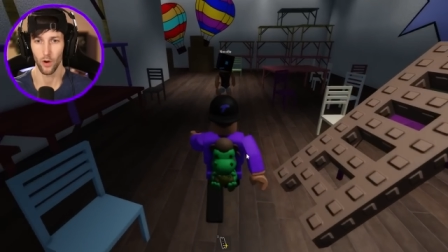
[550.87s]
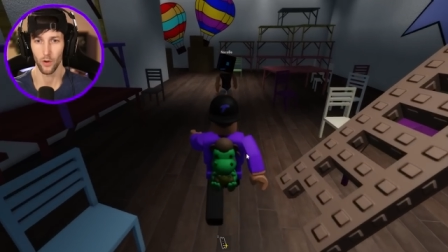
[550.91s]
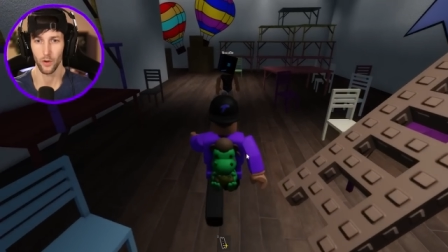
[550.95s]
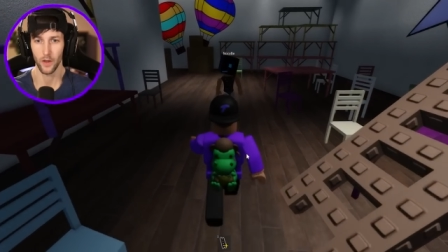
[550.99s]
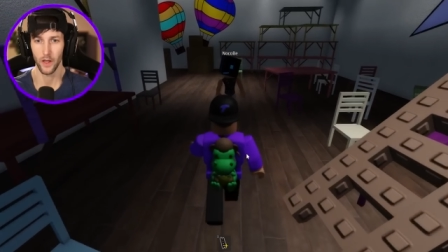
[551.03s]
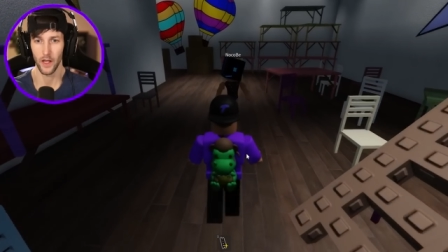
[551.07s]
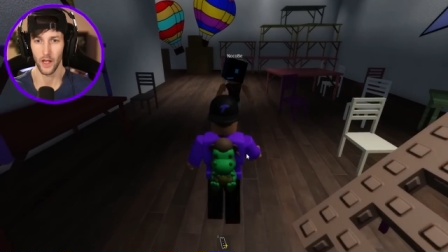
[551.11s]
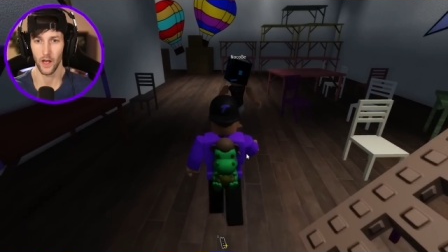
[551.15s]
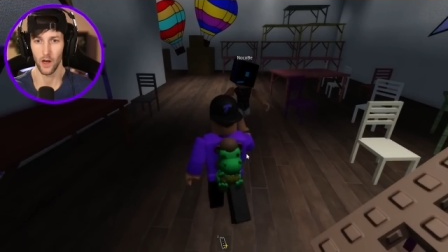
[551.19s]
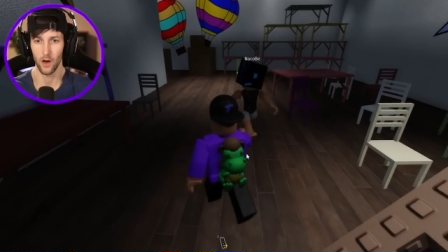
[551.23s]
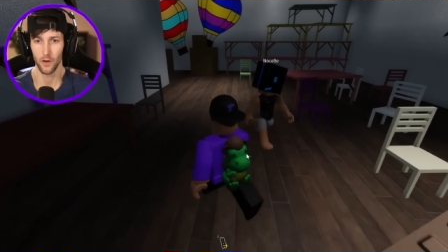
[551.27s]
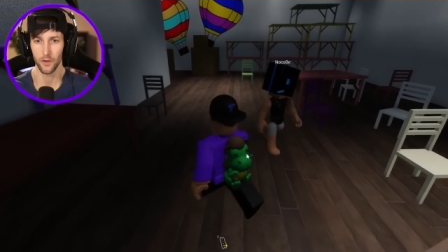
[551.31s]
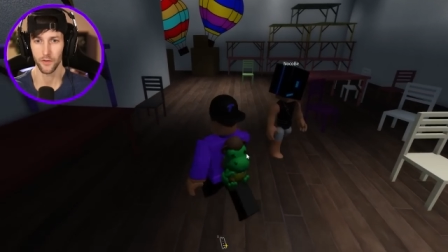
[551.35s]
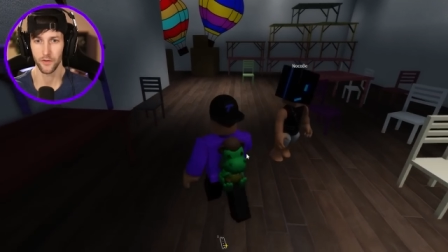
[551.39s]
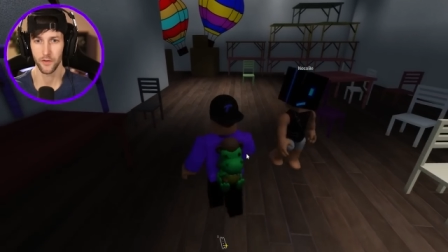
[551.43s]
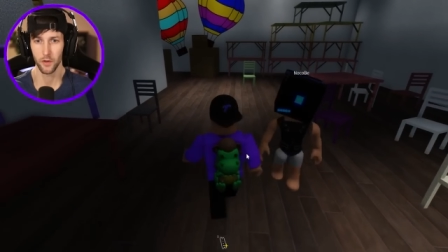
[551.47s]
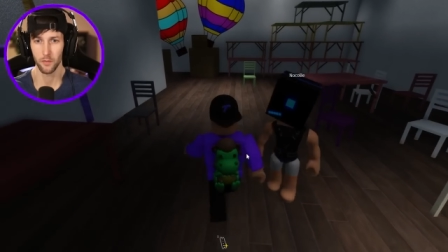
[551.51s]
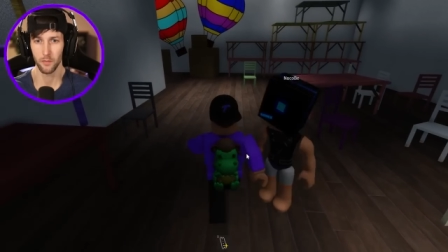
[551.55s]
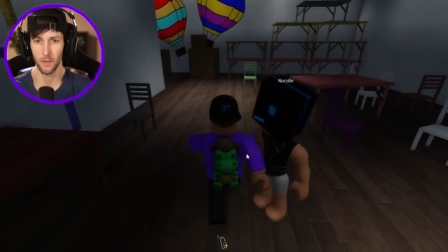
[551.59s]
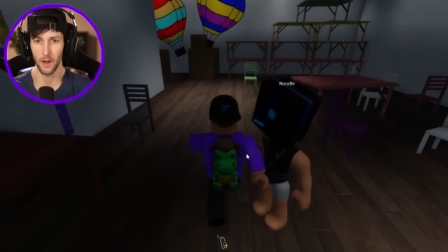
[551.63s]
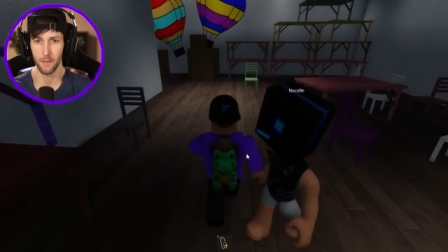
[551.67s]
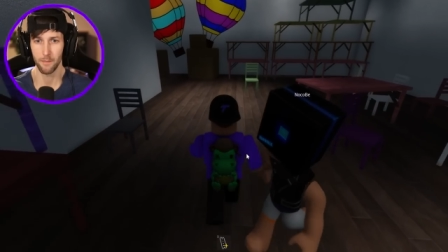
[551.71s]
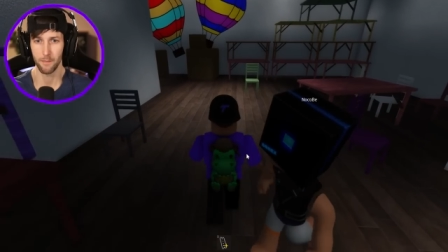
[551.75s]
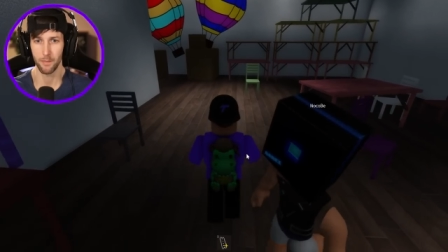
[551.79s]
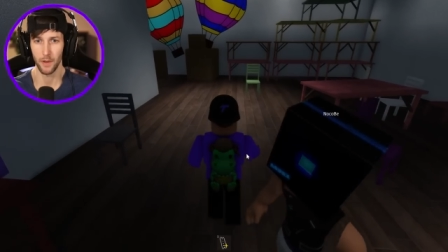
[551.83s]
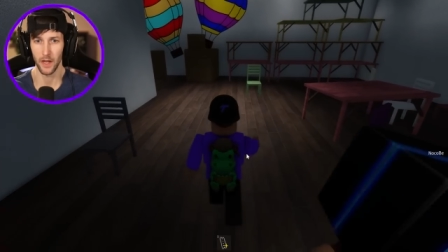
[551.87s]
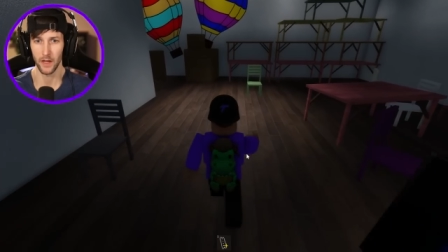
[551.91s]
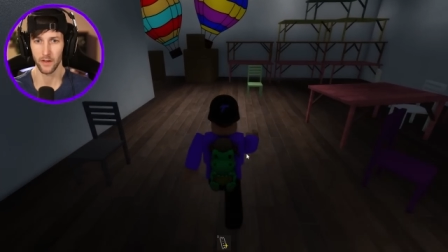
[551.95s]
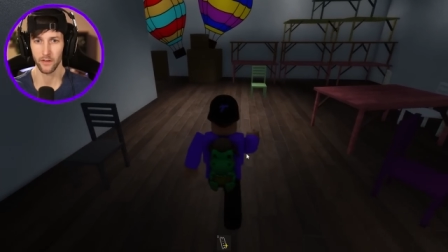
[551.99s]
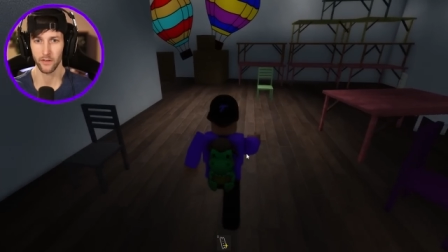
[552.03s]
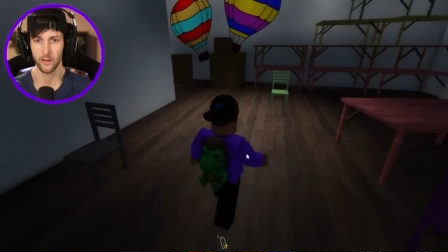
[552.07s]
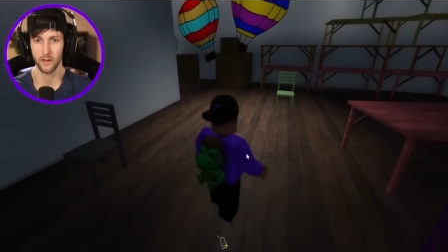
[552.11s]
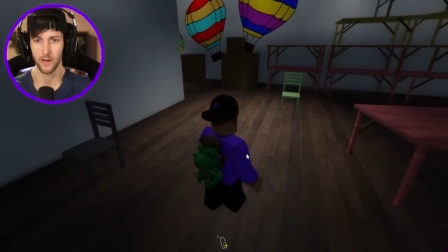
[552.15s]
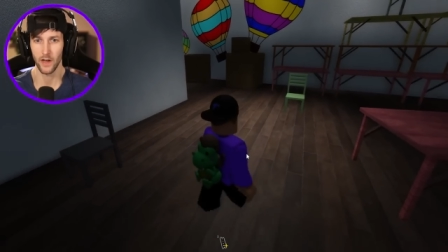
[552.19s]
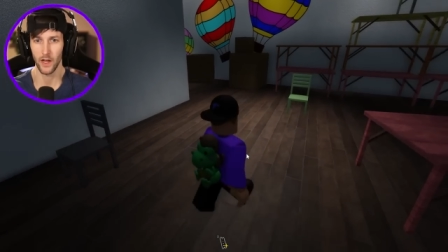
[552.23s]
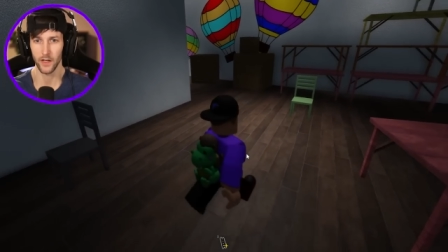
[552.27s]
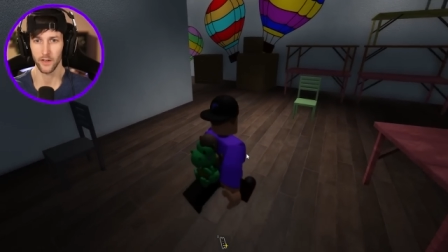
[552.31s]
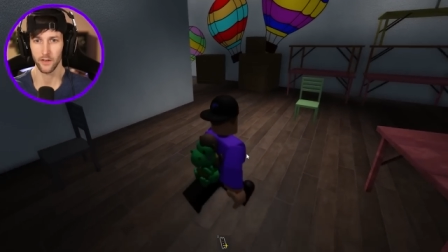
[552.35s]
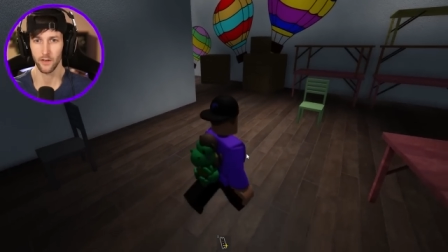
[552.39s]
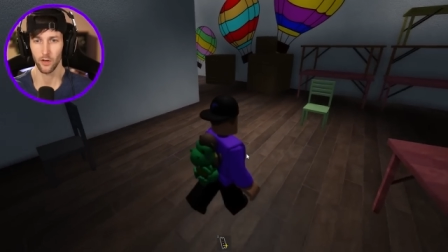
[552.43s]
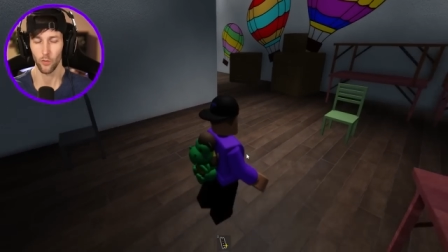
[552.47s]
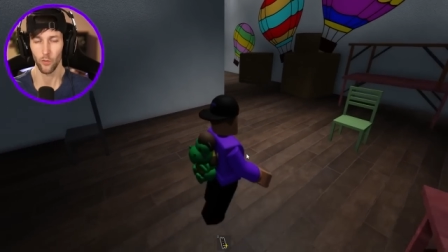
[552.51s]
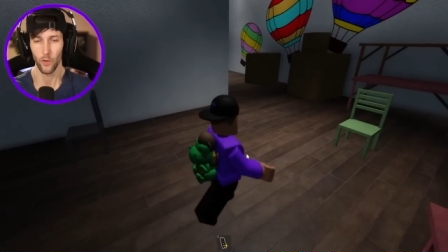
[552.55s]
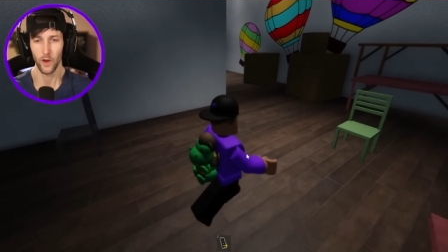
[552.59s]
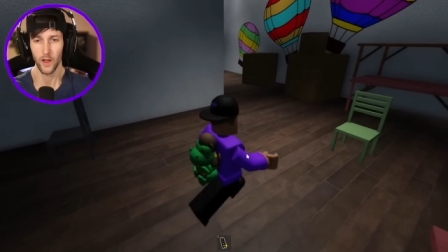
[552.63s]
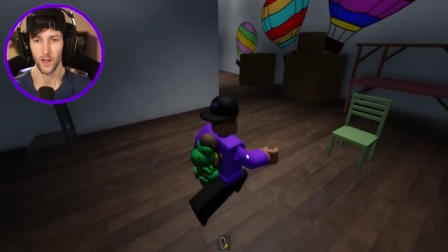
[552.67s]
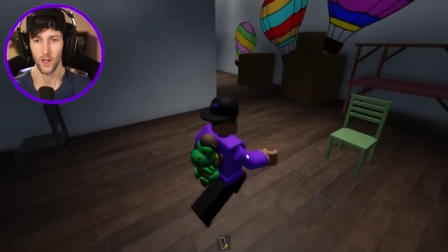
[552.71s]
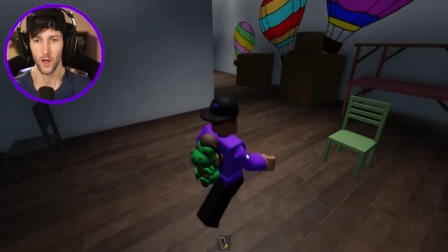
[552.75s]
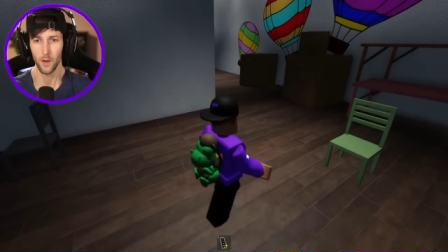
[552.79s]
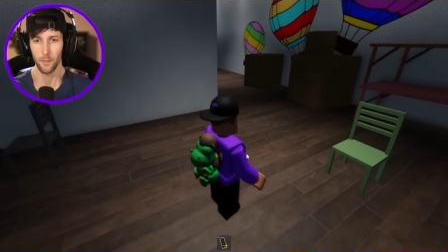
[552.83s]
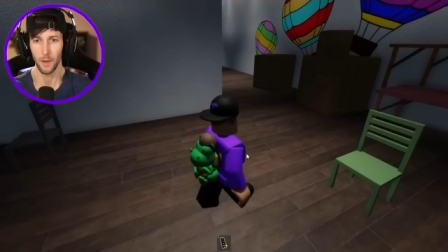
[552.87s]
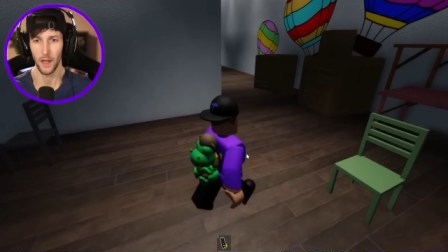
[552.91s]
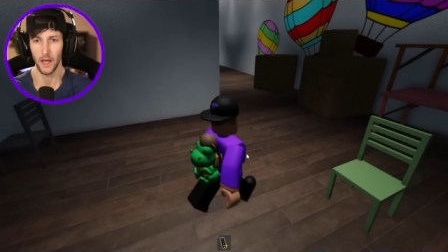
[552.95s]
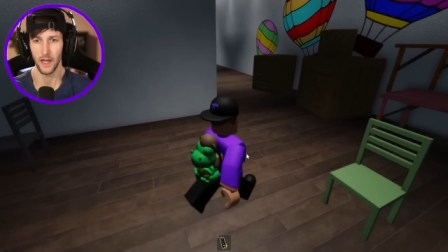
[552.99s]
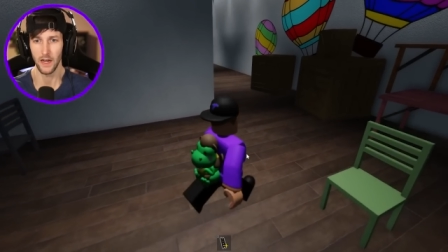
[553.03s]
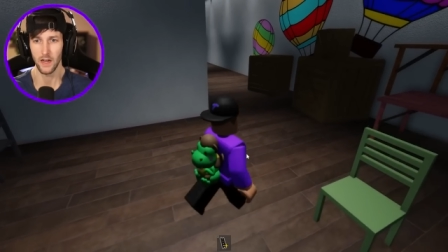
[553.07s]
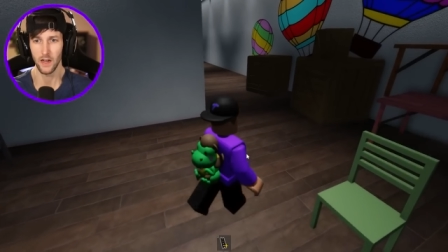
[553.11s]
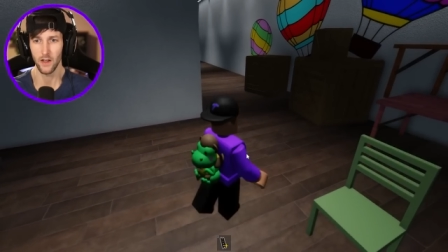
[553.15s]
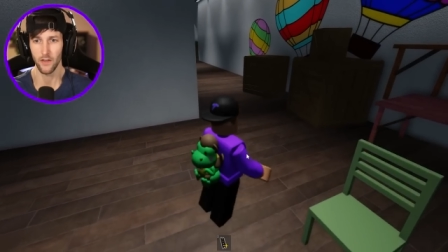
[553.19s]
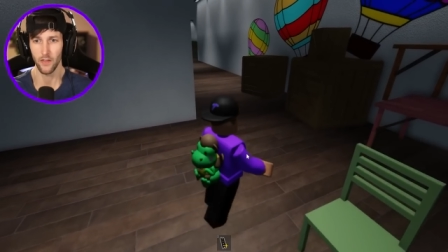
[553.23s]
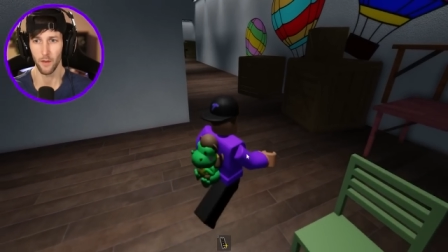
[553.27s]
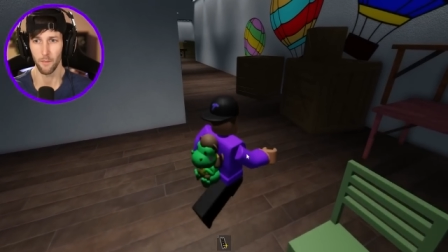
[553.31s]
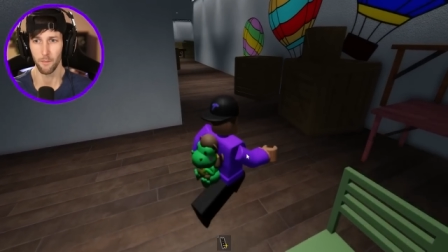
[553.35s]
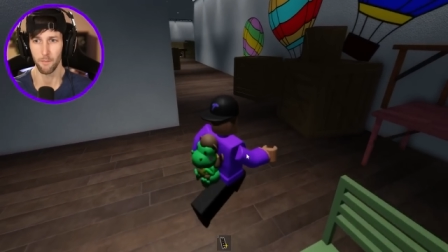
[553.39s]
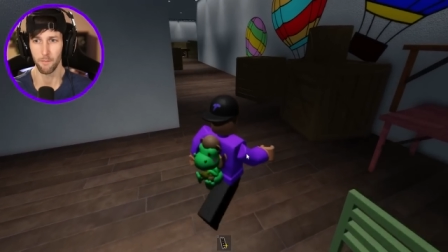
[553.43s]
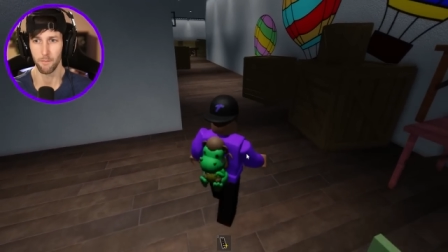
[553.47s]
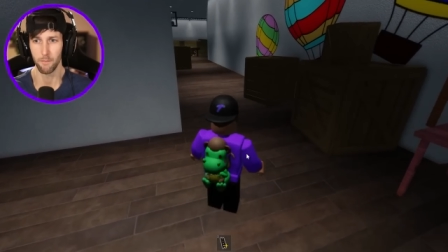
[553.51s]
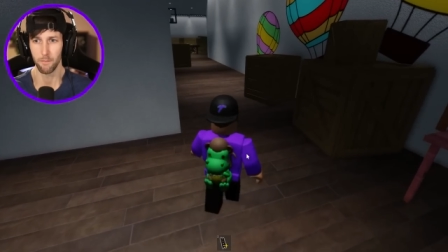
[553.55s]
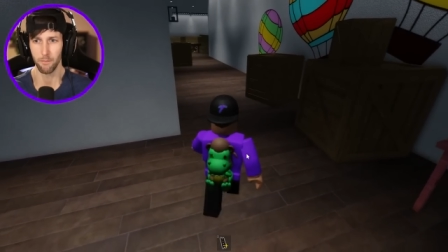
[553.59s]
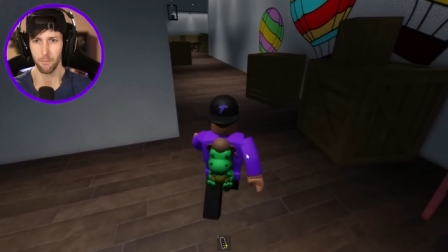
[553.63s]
Okay, I'll do my best not to wake up any of the